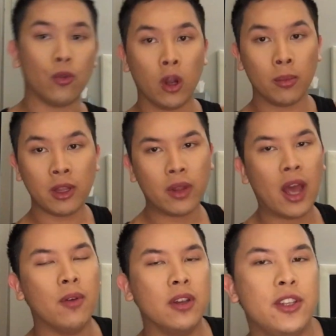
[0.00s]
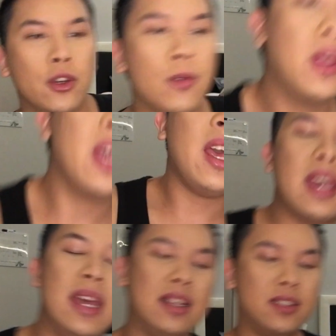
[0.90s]
Normally what I would do
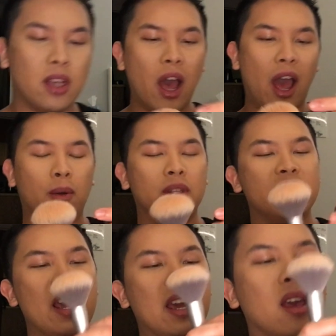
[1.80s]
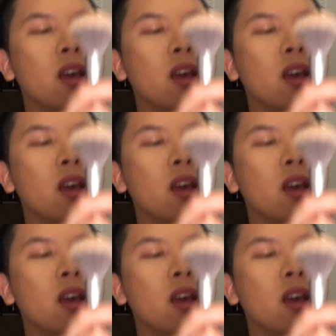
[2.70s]
is I would take